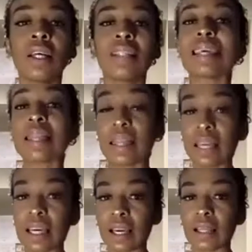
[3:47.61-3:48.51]
to
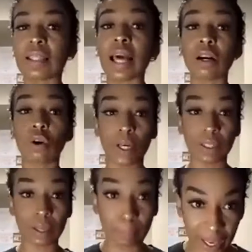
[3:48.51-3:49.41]
things that are going
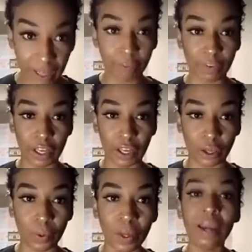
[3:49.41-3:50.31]
to benefit
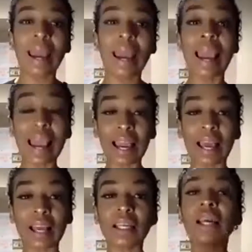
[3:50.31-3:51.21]
you
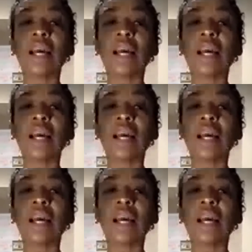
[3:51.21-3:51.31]
and